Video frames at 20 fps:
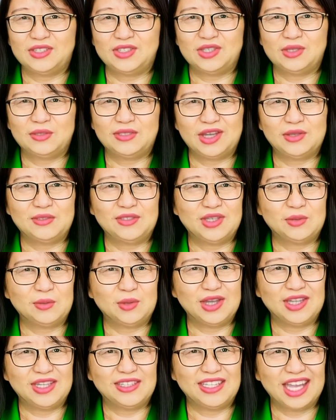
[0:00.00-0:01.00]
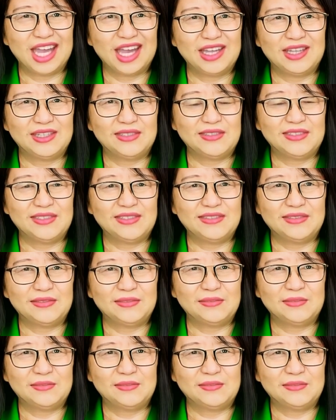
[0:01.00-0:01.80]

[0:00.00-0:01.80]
2001 attacks.